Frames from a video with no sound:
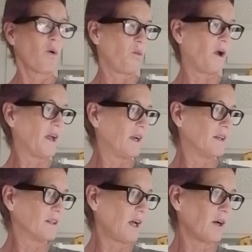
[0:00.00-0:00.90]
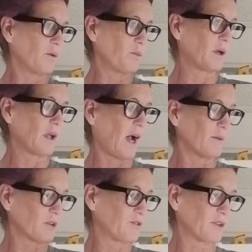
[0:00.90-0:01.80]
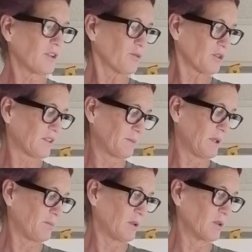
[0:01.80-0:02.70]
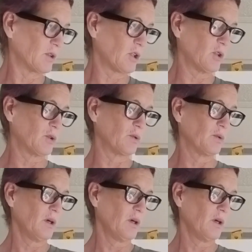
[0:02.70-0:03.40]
when we I was friends with some people who